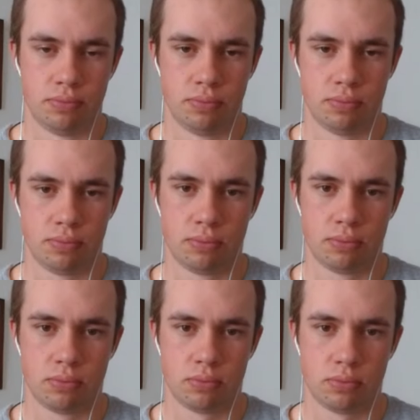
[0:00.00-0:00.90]

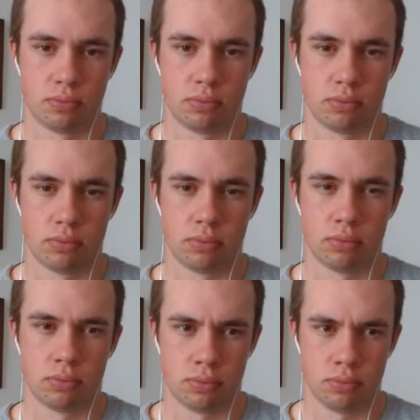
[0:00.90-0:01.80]

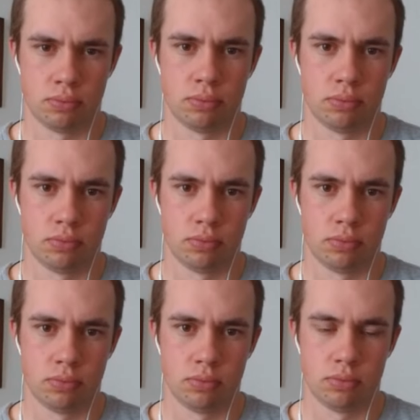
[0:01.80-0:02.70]

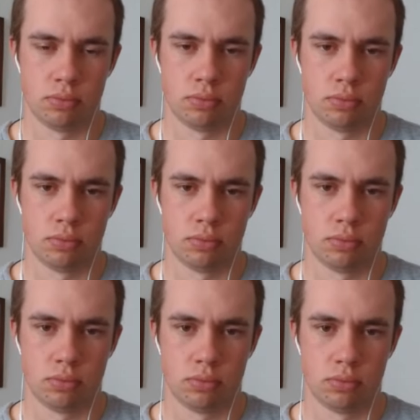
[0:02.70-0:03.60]

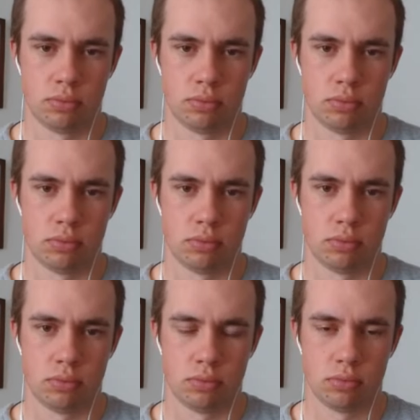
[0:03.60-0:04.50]

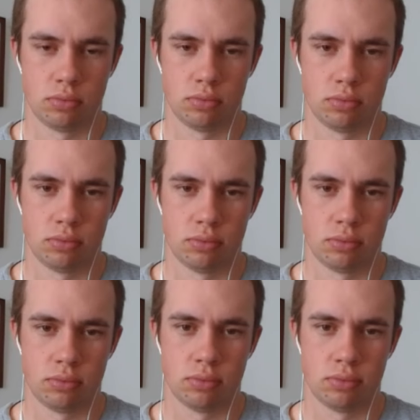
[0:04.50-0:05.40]

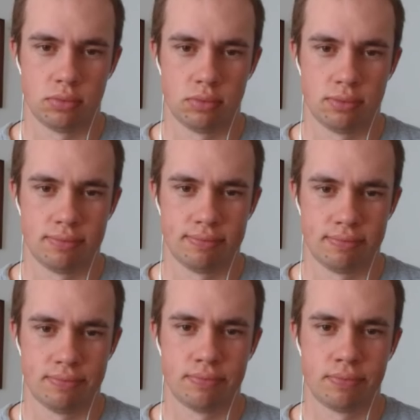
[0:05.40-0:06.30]

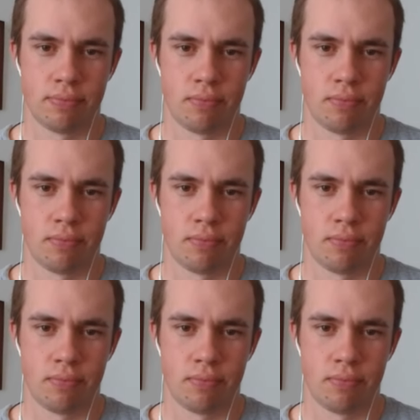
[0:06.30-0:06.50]
No words are spoken by the person on screen.